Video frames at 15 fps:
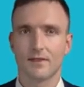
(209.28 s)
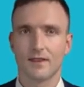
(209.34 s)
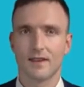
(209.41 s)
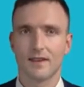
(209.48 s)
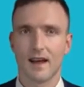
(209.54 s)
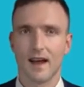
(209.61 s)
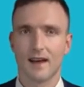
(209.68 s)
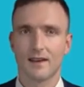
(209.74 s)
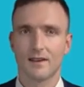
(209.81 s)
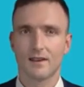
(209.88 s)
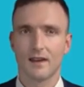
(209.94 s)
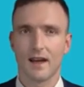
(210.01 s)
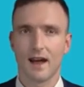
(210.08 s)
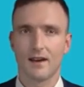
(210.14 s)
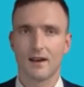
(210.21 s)
The second
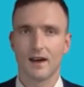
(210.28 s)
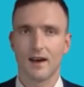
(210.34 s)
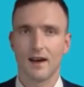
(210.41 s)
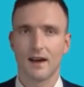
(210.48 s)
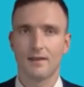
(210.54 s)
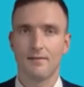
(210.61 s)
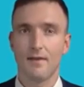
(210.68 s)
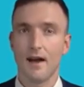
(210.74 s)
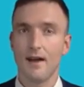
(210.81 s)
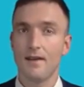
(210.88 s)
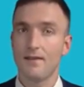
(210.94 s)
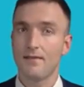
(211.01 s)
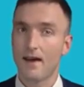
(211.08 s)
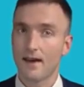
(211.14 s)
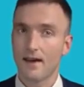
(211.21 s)
strategy
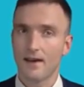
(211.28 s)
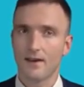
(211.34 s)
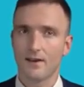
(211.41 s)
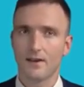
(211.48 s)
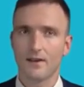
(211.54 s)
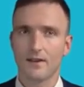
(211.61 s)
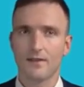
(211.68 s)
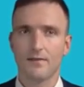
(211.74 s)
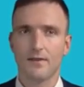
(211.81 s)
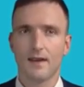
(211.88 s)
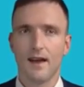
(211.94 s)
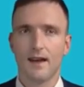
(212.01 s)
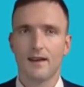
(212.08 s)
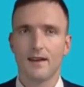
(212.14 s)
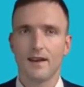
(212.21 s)
involves pairing students for
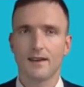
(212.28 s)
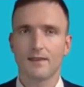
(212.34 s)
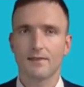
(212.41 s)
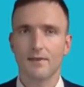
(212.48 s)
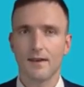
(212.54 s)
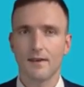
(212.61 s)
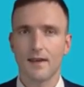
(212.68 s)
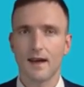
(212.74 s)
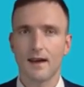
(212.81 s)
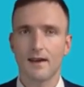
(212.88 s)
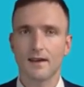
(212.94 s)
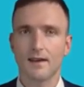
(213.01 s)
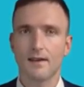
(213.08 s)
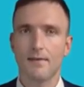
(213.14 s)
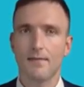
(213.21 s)
an extended period,
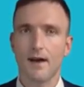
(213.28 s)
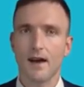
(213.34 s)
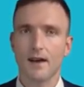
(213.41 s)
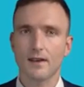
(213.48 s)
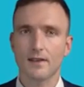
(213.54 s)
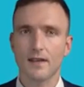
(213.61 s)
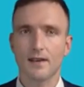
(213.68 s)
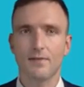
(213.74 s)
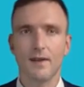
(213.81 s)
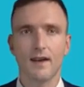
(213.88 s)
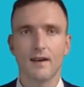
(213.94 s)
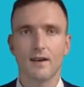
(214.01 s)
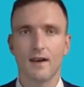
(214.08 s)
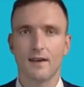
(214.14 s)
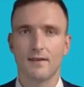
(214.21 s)
fostering
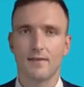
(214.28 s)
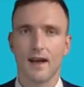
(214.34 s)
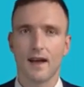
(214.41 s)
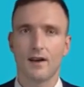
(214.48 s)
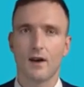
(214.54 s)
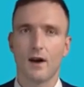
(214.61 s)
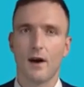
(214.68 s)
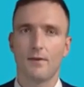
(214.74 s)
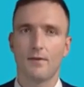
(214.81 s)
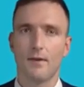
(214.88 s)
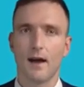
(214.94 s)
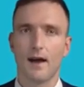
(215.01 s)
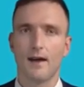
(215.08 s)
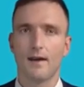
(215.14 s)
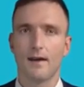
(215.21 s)
mentorship and
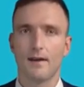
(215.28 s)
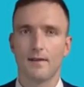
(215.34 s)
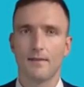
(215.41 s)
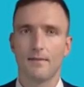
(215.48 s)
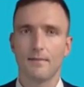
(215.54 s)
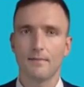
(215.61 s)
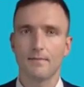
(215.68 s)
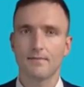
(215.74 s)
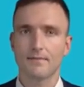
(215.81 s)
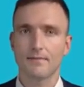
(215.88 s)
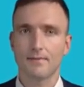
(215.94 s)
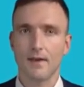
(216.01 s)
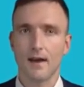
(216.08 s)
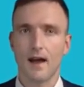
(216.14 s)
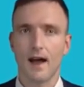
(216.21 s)
cooperation.
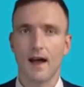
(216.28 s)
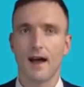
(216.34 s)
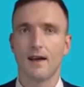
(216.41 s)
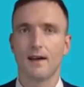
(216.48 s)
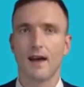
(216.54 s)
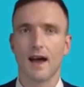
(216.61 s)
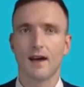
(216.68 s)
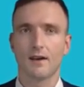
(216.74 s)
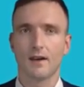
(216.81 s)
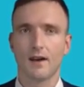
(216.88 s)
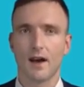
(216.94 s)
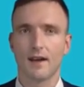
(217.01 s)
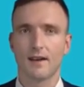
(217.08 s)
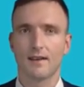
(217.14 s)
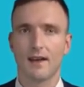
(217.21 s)
In a language
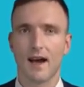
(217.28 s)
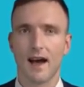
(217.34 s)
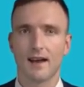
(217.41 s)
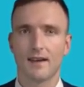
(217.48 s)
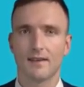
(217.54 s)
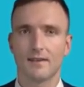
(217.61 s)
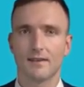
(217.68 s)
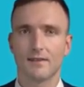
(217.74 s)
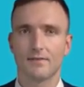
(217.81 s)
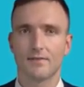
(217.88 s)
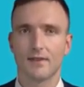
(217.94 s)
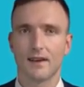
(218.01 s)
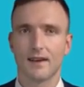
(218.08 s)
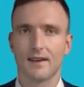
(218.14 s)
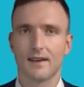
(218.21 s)
arts class,
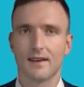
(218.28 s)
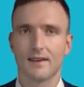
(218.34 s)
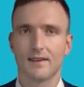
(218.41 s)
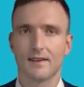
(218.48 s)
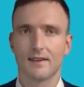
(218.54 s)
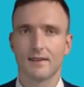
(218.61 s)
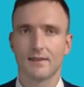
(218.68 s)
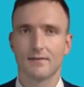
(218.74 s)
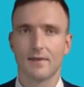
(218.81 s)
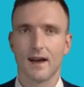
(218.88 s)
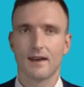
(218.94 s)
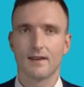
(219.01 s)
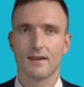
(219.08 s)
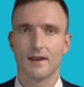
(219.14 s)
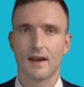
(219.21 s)
for instance,
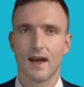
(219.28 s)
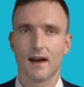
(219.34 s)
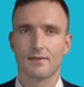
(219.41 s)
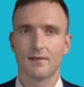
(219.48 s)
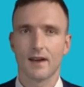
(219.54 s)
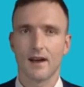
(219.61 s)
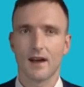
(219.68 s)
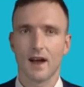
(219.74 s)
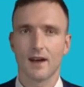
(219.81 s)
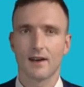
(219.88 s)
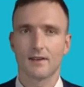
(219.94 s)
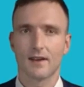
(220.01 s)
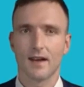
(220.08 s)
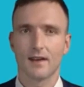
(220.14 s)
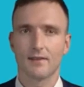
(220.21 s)
pairs collaborate on a
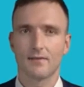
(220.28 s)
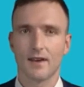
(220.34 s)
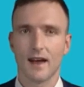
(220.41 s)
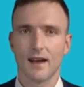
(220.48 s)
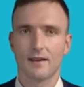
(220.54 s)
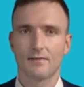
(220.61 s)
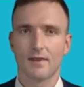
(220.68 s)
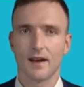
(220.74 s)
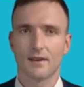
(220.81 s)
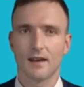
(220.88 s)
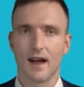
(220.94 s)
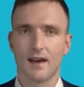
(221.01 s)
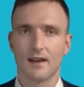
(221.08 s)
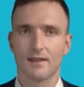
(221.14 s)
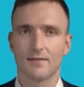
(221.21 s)
creative writing
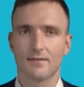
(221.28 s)
project.